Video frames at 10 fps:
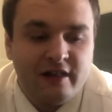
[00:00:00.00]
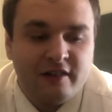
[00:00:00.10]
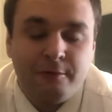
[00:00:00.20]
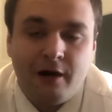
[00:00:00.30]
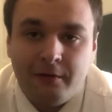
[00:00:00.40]

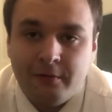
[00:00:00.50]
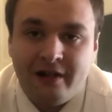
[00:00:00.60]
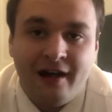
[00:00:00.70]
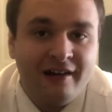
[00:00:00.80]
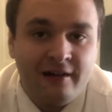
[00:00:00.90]
that's probably
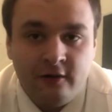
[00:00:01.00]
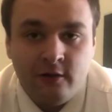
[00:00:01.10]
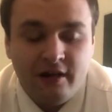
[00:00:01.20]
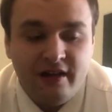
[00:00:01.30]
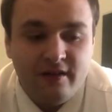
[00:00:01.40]
not going to
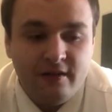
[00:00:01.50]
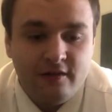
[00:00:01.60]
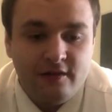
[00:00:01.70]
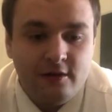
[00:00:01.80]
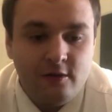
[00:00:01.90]
do anything
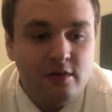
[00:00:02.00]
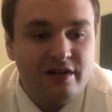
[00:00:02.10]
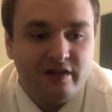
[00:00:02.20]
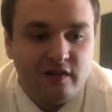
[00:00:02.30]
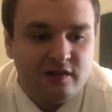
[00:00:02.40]
to you.
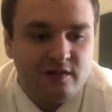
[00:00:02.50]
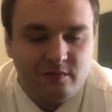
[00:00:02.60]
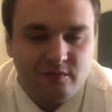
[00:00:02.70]
It'll just